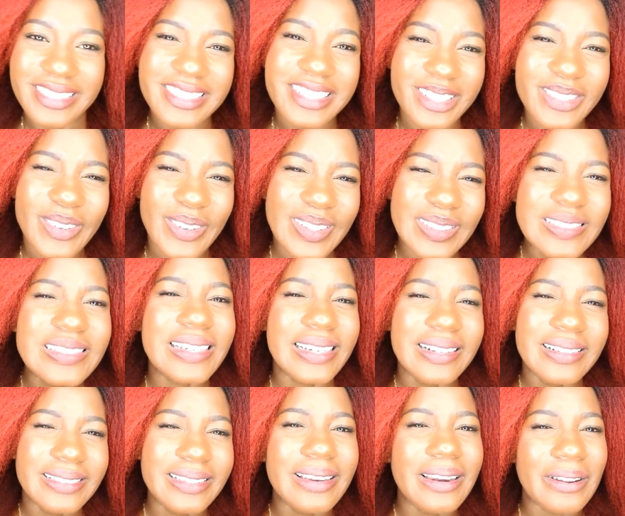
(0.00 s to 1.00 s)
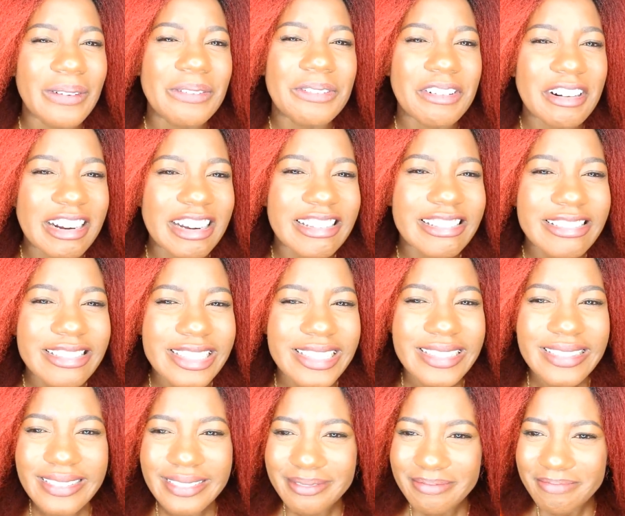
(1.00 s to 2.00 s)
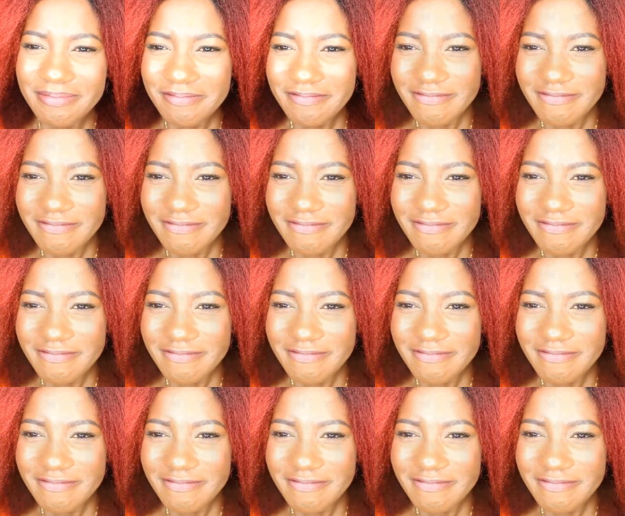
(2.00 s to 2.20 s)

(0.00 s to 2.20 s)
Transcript: You can tell the difference.